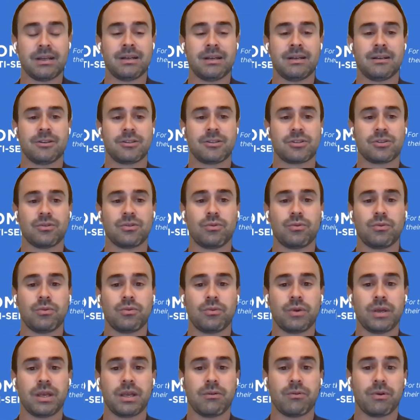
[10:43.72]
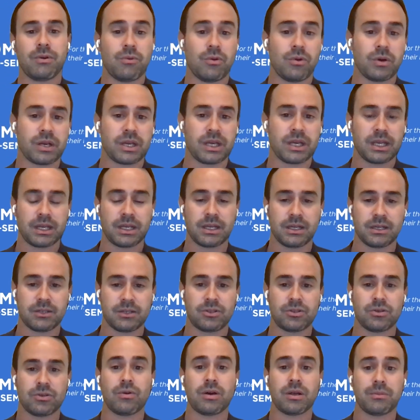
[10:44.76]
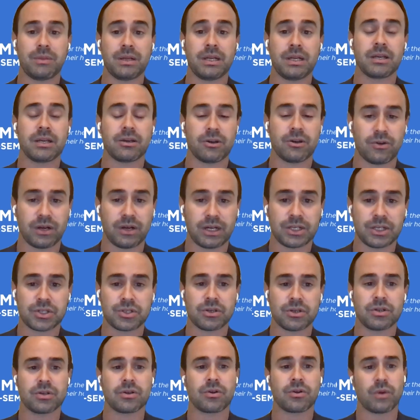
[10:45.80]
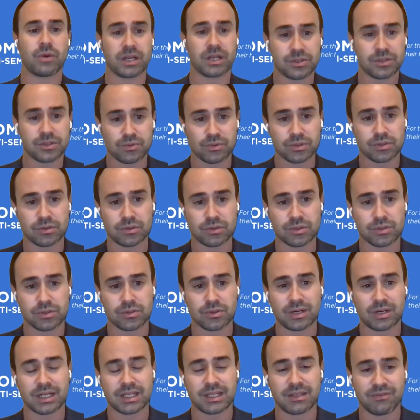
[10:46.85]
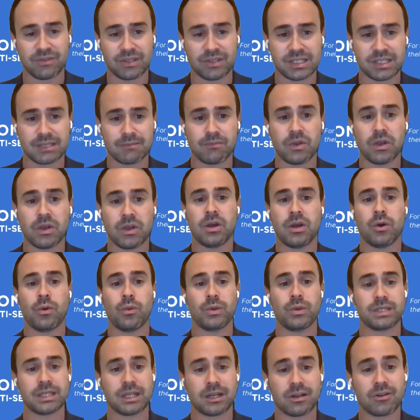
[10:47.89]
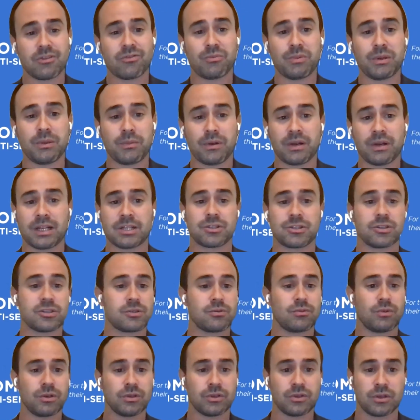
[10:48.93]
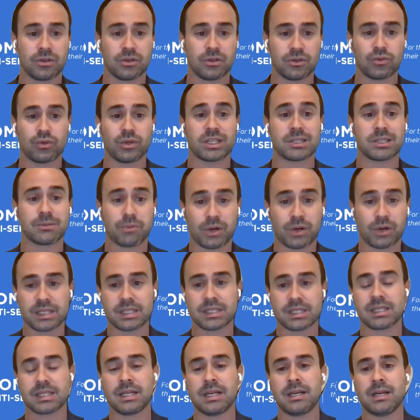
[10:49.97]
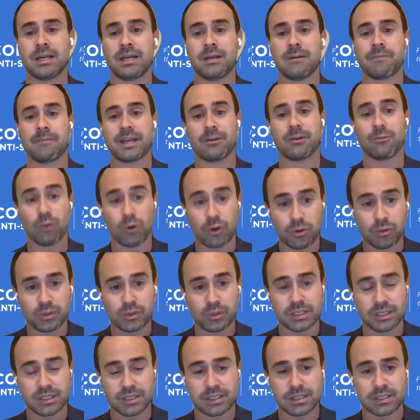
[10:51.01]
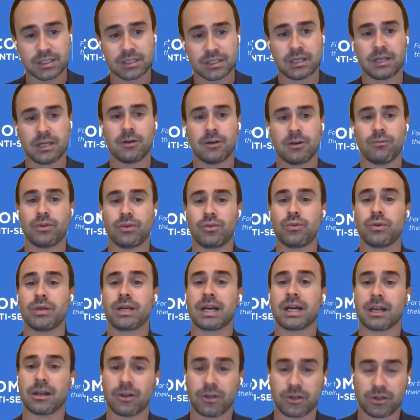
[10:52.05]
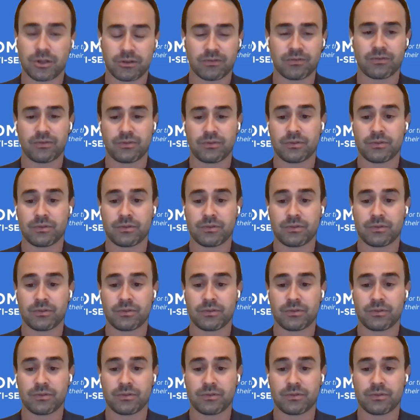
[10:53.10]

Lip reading: So we're working toward building a coalition, grassroots also activism with a lot of people that just want to express and work with us. We're doing a lot of